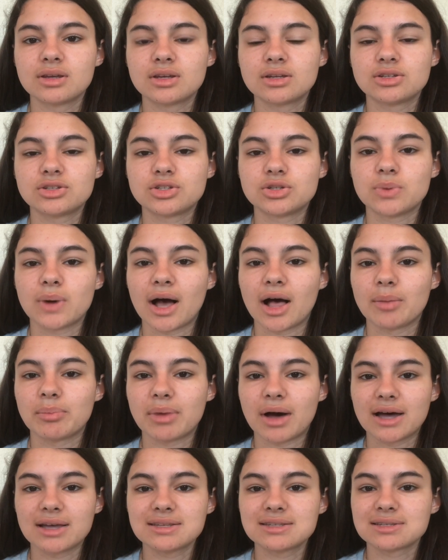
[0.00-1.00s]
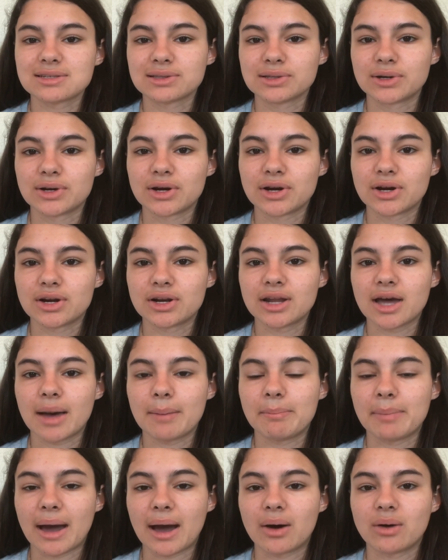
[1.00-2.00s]
to help us learn
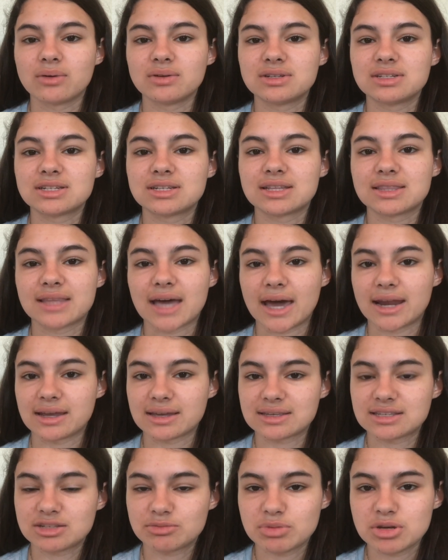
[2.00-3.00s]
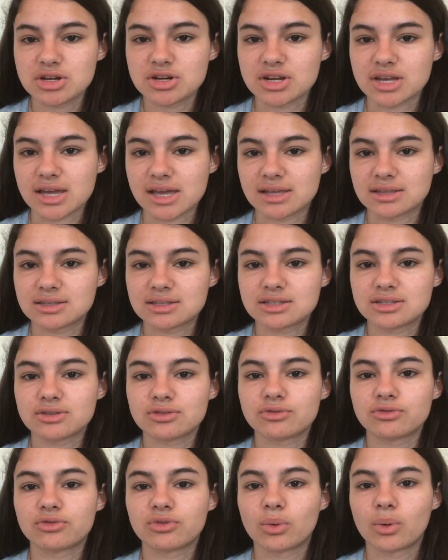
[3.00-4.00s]
about that experience
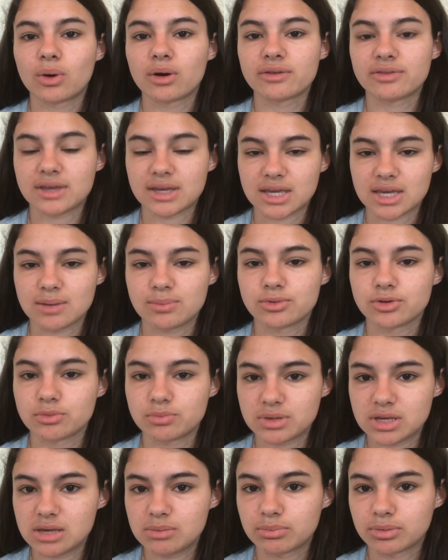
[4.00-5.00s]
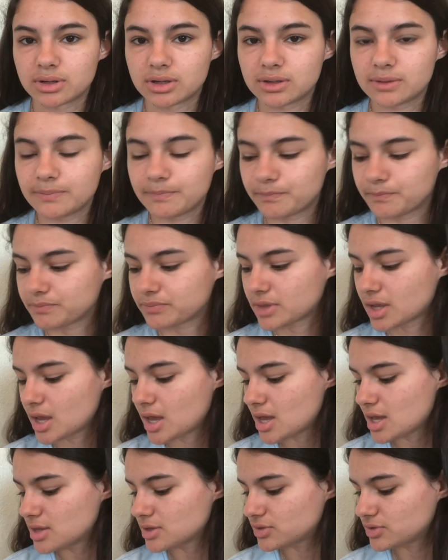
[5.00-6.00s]
for the Hebrew people.
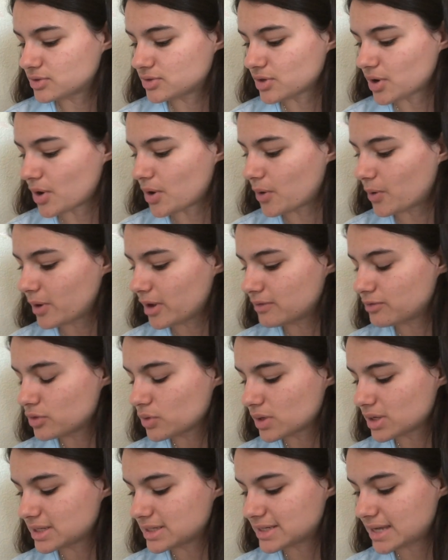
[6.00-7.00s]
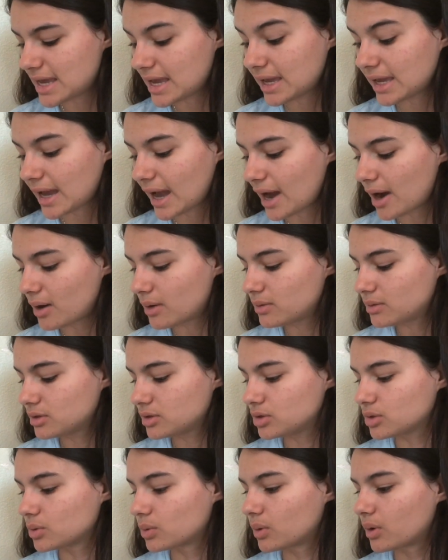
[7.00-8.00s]
So if you can take out
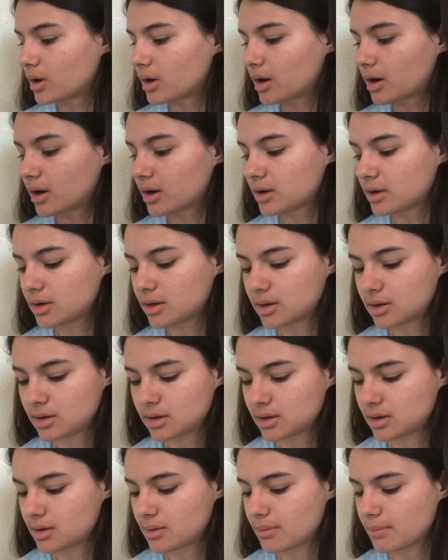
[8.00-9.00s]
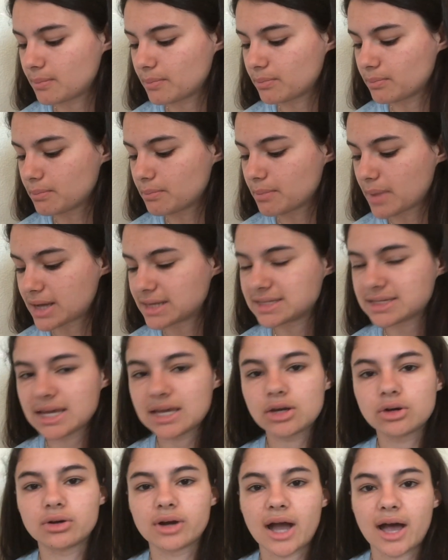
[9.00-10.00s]
your Monday
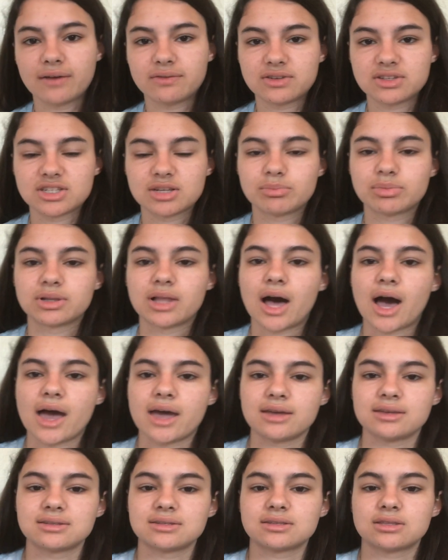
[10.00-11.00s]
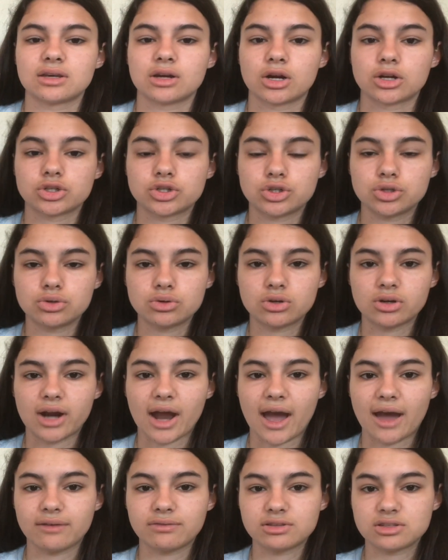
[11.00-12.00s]
craft supplies, there are 2
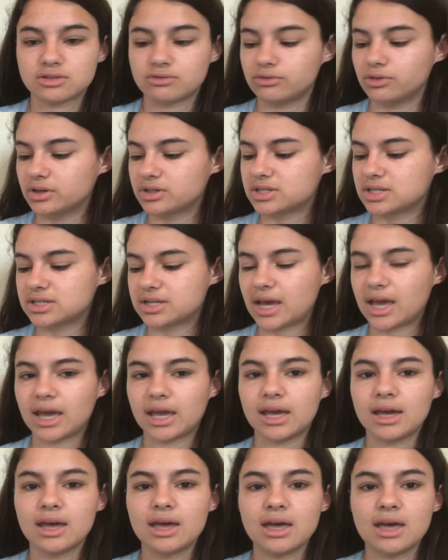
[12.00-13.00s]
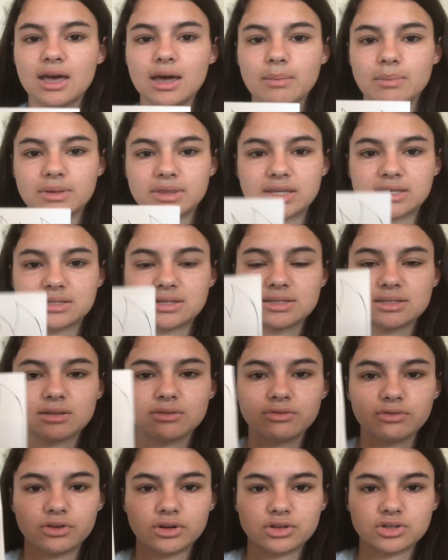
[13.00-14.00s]
crafts for today, but this is the
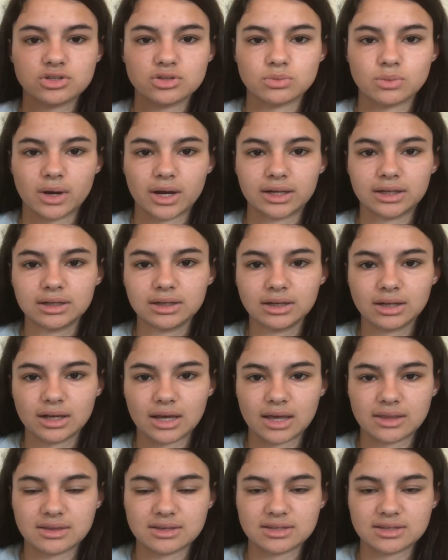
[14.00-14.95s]
first one, and the